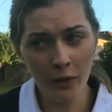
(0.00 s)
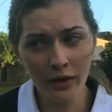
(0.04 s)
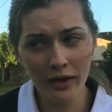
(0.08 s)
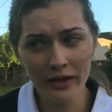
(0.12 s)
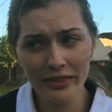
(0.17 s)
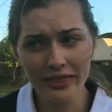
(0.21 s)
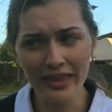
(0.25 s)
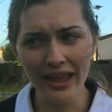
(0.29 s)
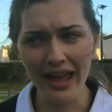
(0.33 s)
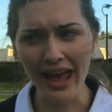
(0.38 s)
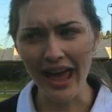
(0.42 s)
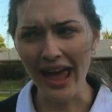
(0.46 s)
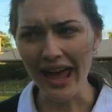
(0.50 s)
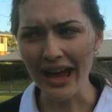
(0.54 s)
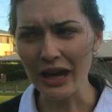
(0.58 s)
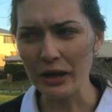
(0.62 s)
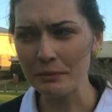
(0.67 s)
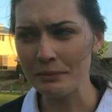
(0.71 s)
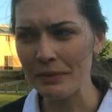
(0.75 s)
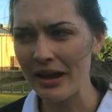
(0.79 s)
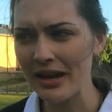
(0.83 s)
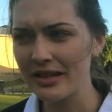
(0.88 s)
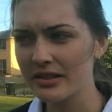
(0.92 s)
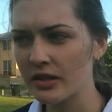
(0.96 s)
What the
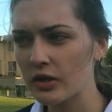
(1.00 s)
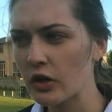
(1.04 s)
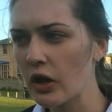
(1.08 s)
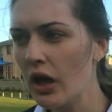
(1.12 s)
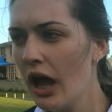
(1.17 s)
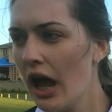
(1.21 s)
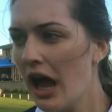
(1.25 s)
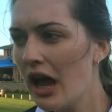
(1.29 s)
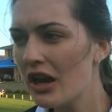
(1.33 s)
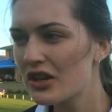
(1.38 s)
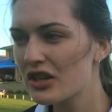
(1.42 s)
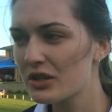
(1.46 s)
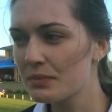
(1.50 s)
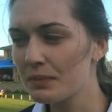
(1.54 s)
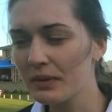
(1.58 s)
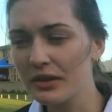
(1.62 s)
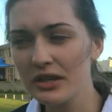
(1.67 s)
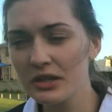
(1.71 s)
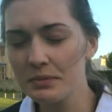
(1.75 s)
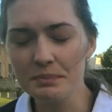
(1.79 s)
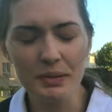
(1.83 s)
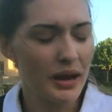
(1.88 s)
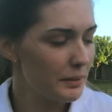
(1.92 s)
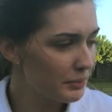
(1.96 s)
heck, Mason? Just
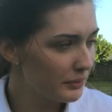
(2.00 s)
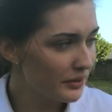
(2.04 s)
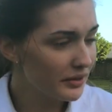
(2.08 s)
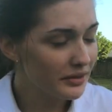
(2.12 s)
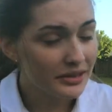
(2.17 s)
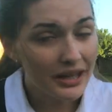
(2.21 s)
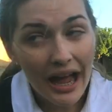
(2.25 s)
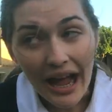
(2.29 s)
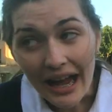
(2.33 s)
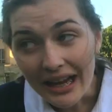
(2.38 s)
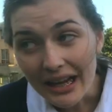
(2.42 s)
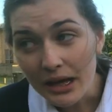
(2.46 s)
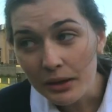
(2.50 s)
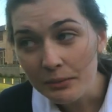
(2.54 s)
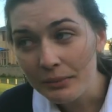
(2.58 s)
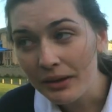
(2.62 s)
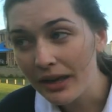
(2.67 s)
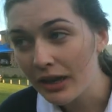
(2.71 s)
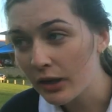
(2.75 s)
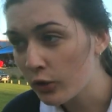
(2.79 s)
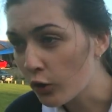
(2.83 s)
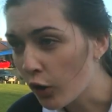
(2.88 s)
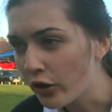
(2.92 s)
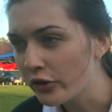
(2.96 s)
because people are liking
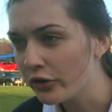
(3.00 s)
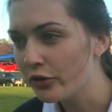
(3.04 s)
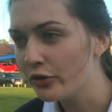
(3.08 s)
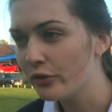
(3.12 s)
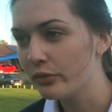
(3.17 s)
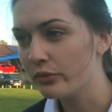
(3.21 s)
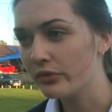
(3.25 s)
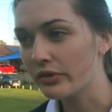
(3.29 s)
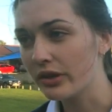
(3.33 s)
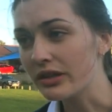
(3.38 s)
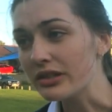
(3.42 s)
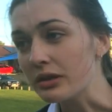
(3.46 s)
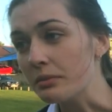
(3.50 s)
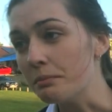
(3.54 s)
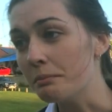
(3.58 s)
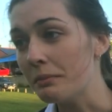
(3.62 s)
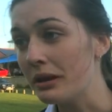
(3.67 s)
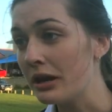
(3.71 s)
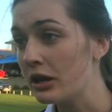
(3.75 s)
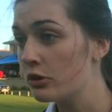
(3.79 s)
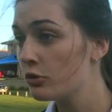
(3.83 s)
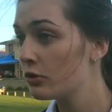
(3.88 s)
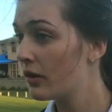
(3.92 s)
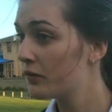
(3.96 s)
me and not you doesn't
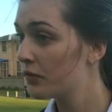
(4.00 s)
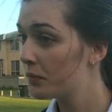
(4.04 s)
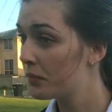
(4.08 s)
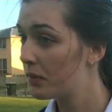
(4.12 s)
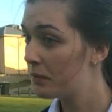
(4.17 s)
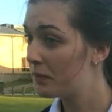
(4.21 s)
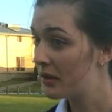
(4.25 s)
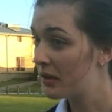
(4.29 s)
mean you have to be